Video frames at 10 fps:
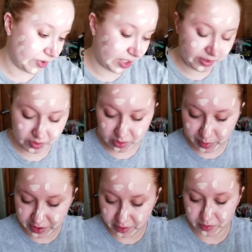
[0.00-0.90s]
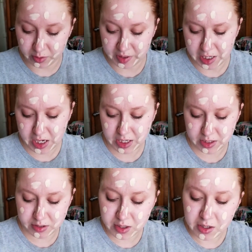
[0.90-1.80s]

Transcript: I have a little bit left on my hand,